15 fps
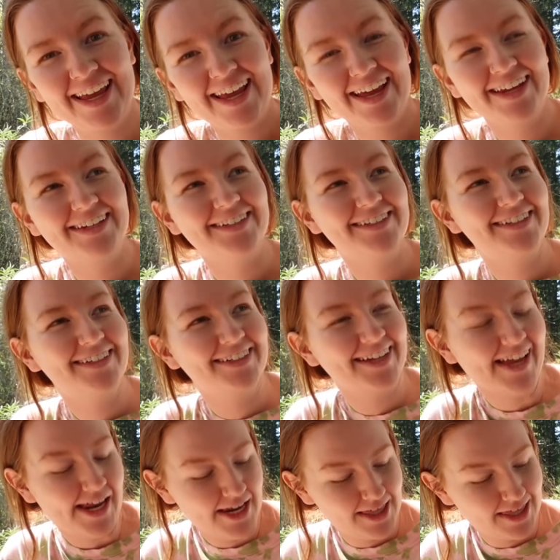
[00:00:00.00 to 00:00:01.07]
And
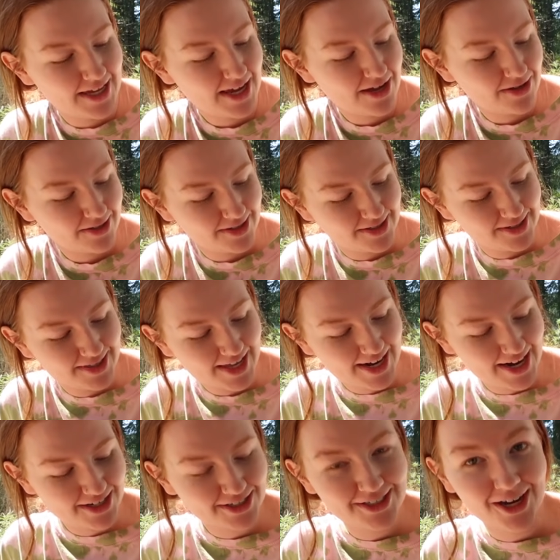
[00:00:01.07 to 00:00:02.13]
anything else that
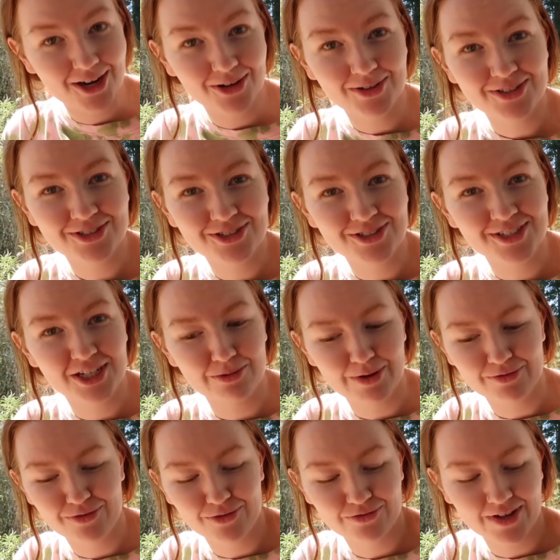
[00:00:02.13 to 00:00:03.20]
I show is just gonna
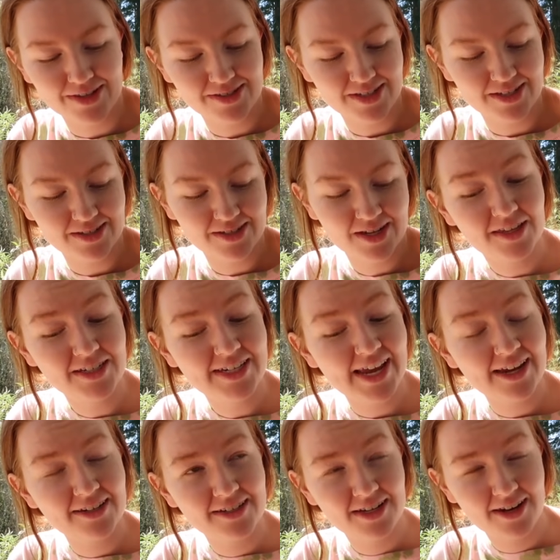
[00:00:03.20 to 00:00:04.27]
be for funsies. The
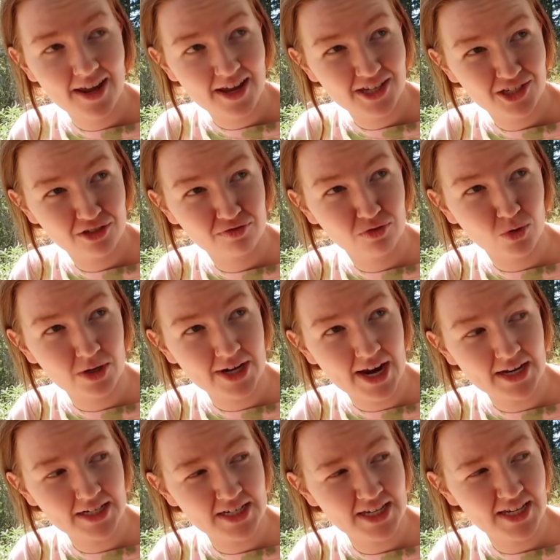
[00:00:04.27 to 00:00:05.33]
date today is four
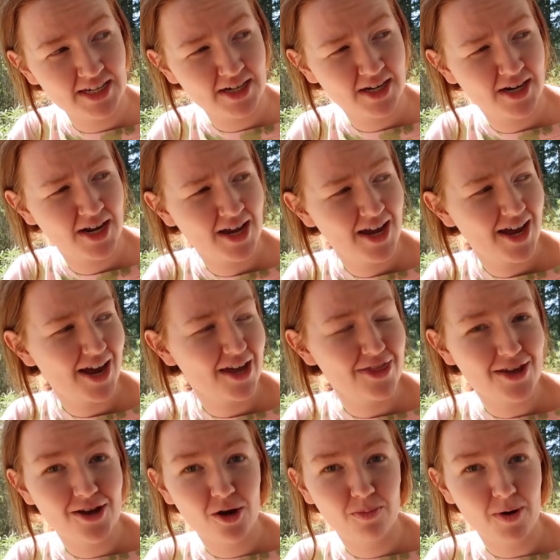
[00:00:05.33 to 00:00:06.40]
nineteen. I
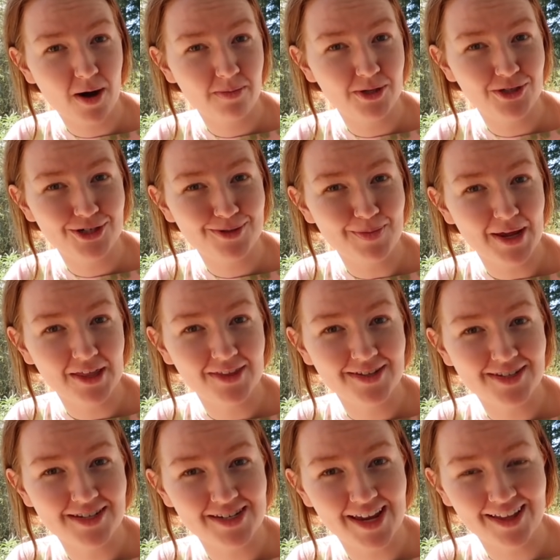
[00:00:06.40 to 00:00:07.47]
think I'll probably just make
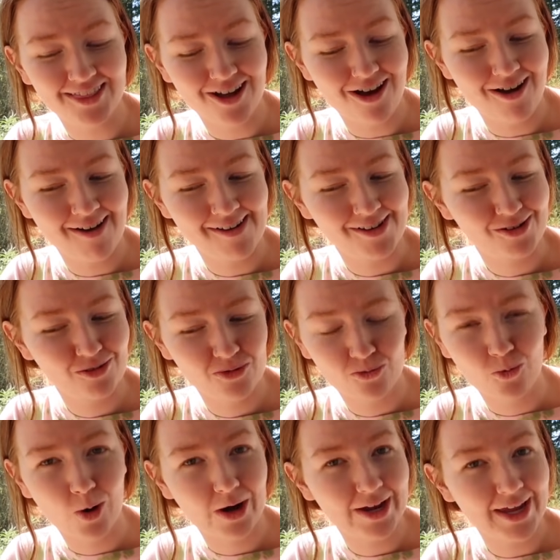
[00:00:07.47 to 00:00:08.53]
this a day-long
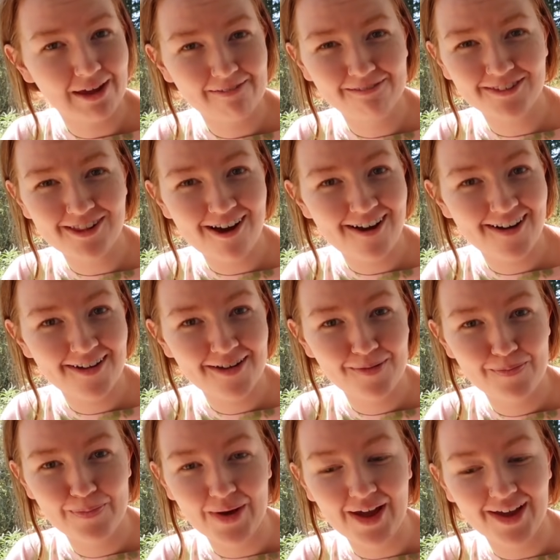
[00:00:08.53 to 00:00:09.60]
working vlog,
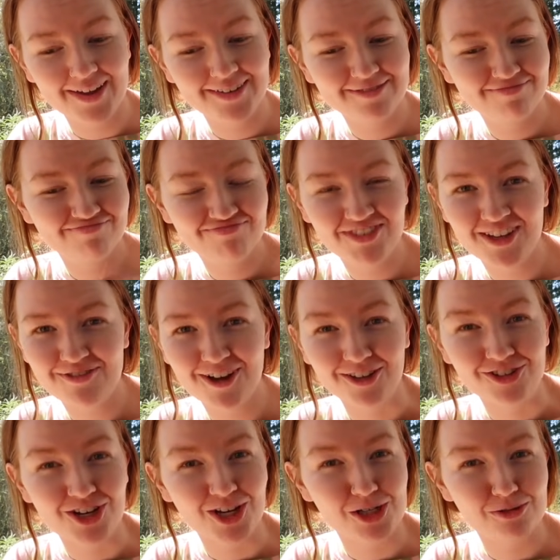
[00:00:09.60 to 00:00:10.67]
but if I
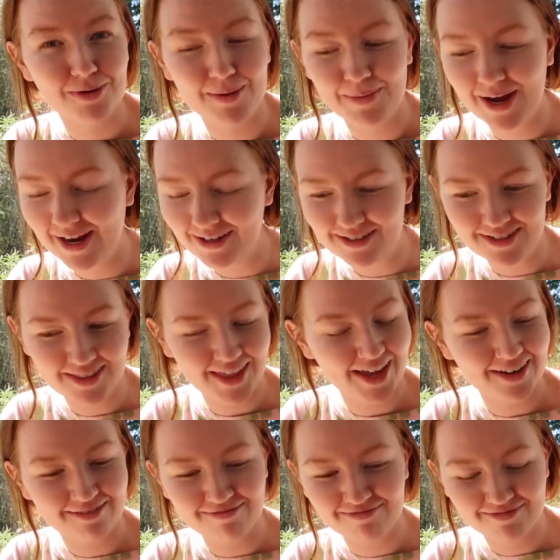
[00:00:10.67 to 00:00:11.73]
change my mind,
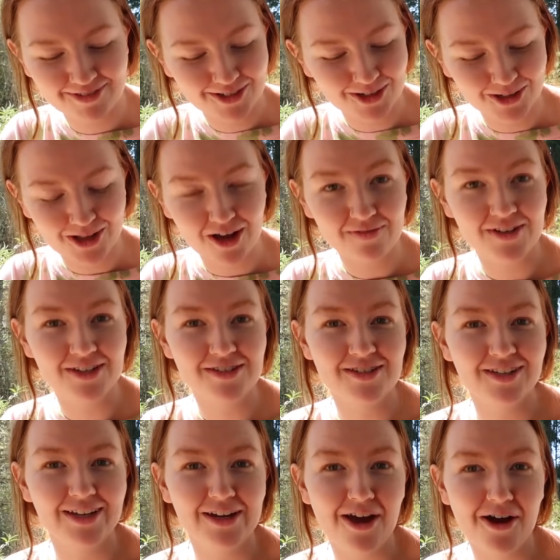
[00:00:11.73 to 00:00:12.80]
then you'll
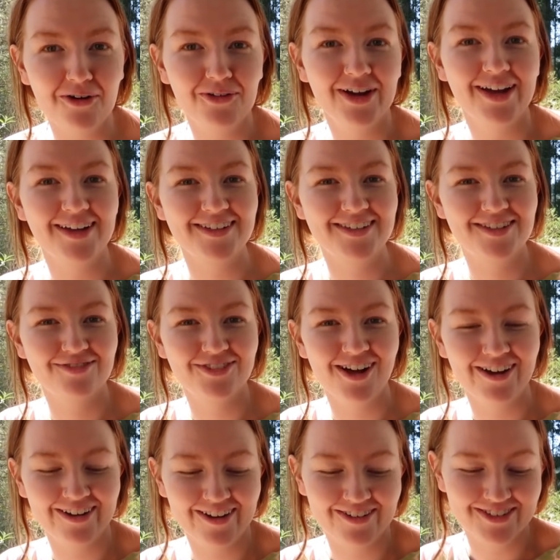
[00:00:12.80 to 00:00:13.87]
obviously know as the
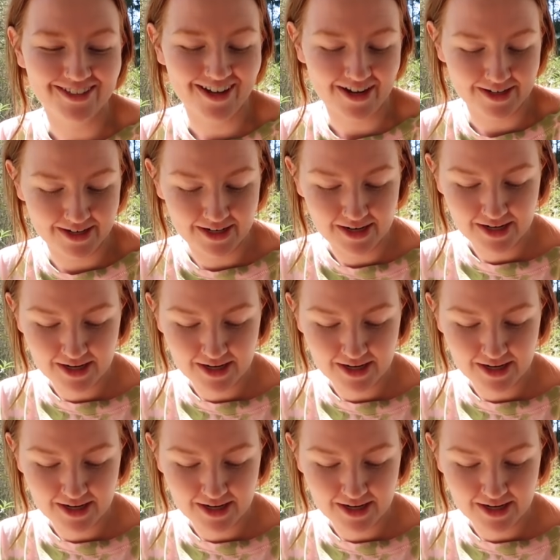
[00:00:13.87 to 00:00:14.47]
vlog goes on.